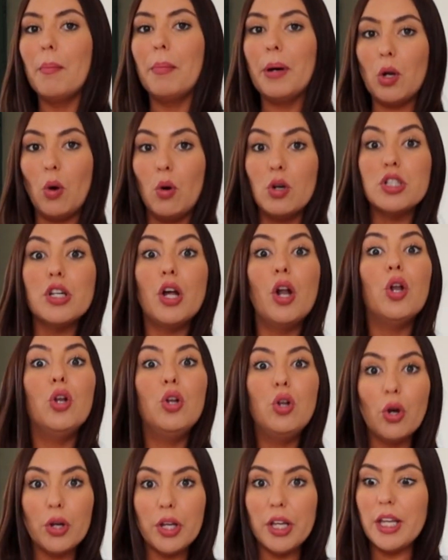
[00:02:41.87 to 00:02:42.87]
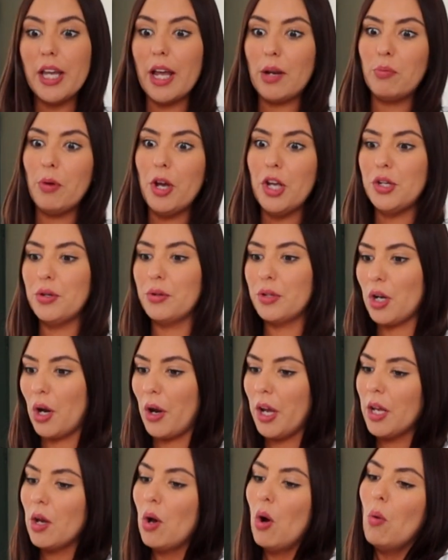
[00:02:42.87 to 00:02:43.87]
but also looking at where you're
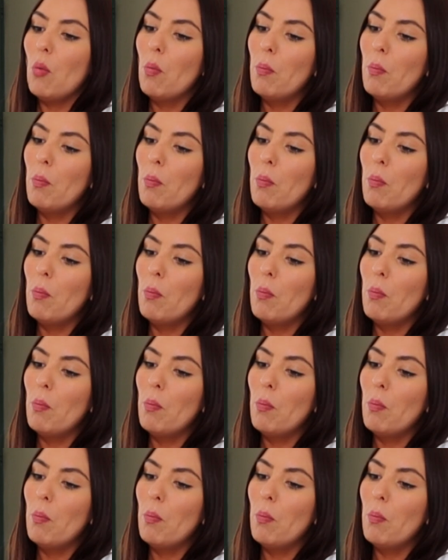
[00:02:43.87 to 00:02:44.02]
going,